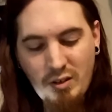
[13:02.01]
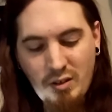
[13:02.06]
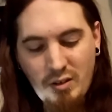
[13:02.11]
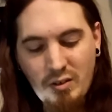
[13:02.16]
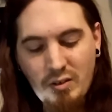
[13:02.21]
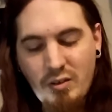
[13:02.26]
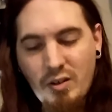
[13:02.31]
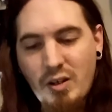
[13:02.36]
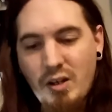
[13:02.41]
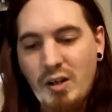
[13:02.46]
I
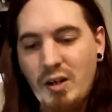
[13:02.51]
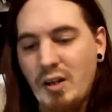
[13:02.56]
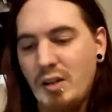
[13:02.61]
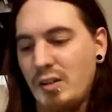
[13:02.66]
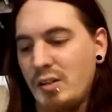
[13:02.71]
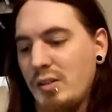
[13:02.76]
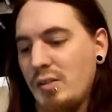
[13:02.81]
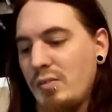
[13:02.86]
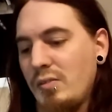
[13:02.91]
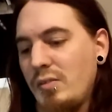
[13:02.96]
don't know. I
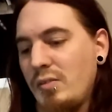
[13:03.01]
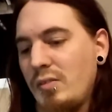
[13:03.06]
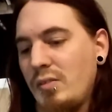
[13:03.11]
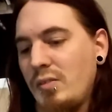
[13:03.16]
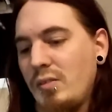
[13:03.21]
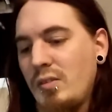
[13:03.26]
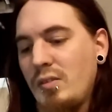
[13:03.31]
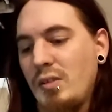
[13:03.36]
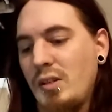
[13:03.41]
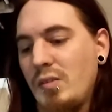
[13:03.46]
didn't
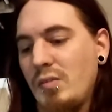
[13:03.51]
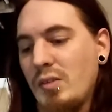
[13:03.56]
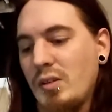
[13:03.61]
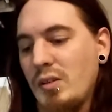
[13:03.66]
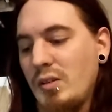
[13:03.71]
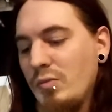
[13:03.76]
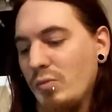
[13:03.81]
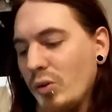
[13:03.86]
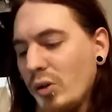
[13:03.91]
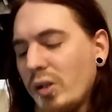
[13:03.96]

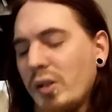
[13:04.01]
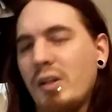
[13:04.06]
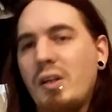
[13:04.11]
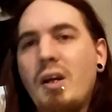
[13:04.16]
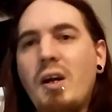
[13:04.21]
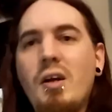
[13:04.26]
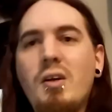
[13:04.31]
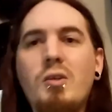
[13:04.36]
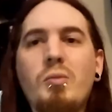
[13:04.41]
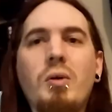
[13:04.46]
even really
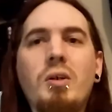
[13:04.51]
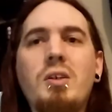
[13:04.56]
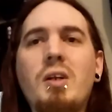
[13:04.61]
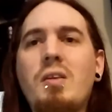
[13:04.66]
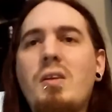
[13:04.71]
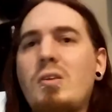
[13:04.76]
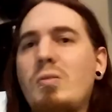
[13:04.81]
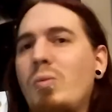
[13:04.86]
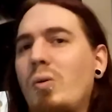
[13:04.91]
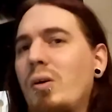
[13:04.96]
care too much
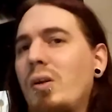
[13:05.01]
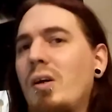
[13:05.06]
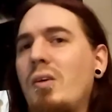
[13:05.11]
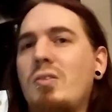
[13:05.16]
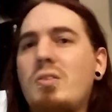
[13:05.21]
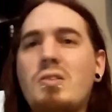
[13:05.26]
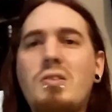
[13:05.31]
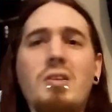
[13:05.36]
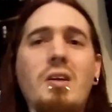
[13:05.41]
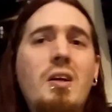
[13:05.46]
at this point. I
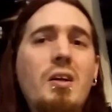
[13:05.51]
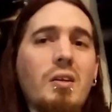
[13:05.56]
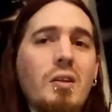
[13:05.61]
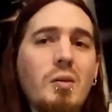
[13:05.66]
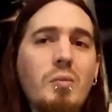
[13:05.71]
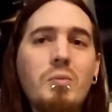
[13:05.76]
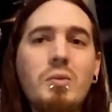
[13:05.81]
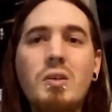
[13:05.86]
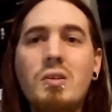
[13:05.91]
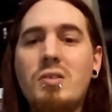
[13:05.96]
was just getting
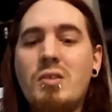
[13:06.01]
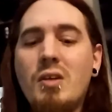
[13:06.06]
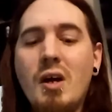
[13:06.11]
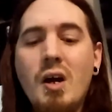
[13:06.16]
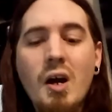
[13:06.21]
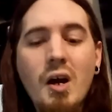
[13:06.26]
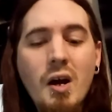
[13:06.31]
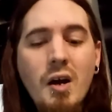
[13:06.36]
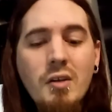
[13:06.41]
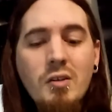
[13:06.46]
them just
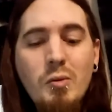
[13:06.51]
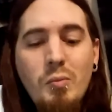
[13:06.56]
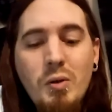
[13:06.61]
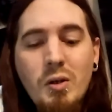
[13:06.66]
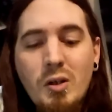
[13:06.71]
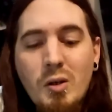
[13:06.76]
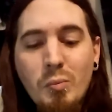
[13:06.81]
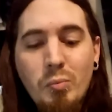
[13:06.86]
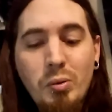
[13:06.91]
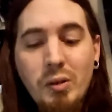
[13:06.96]
to
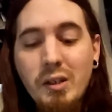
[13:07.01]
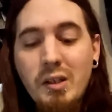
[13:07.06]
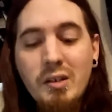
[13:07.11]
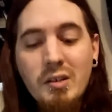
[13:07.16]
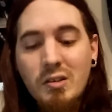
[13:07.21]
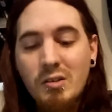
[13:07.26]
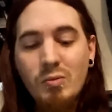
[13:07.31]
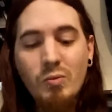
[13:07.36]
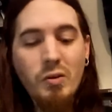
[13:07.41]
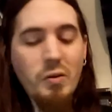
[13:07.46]
be a
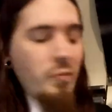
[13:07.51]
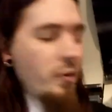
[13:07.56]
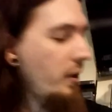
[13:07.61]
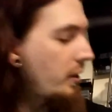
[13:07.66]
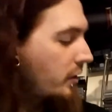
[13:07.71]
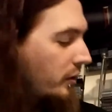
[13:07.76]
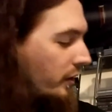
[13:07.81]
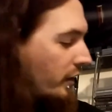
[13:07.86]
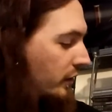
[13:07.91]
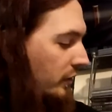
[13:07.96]
completist with
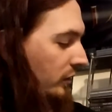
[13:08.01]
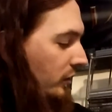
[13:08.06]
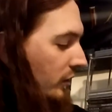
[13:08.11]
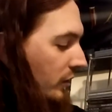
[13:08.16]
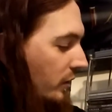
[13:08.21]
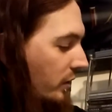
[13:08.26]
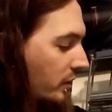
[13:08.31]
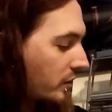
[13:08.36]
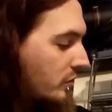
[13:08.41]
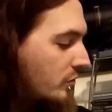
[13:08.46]
my
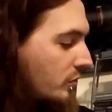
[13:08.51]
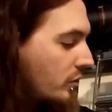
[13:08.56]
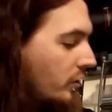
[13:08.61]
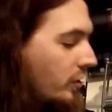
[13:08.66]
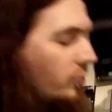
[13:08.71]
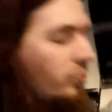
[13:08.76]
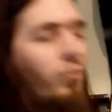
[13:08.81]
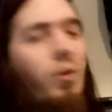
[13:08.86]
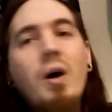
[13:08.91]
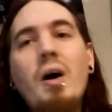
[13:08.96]
collection, and I just
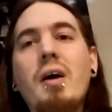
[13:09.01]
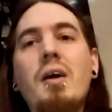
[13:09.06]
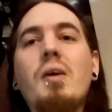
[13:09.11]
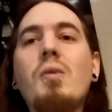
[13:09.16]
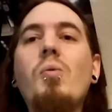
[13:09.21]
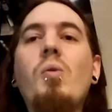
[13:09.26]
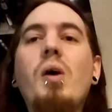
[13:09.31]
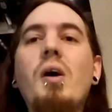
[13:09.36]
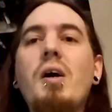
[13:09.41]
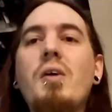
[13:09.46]
realized why.
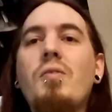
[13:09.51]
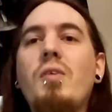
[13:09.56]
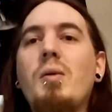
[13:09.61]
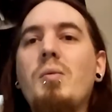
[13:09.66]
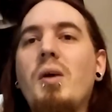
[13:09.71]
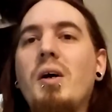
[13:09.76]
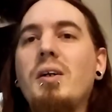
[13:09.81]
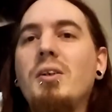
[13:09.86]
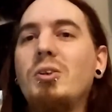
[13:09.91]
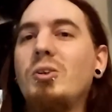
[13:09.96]
Why, if
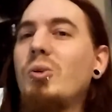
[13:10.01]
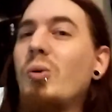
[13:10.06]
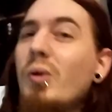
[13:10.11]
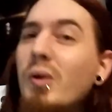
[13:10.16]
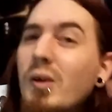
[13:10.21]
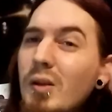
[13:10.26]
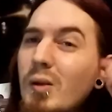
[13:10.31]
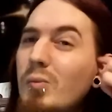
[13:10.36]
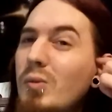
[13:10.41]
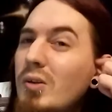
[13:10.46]
I'm not
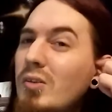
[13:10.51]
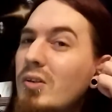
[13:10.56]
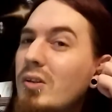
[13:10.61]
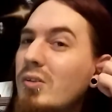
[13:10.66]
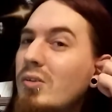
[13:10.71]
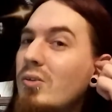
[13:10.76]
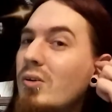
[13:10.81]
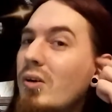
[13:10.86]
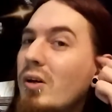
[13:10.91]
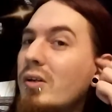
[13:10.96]
enjoying the
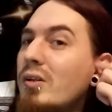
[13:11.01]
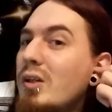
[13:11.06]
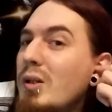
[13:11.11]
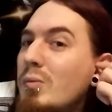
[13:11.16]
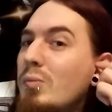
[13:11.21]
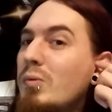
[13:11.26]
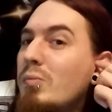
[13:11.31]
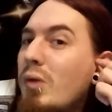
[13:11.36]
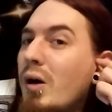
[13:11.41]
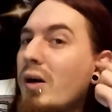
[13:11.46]
music, do I
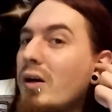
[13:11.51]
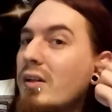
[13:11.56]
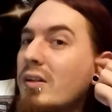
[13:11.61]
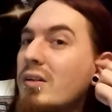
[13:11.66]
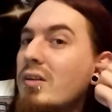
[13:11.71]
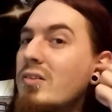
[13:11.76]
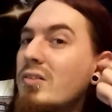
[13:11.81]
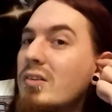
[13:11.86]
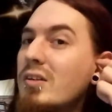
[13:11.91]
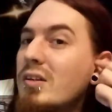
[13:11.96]
keep buying
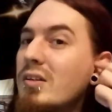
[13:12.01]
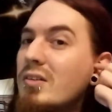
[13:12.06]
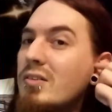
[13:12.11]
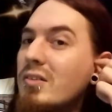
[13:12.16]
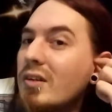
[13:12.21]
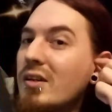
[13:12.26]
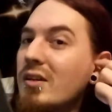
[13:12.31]
these things?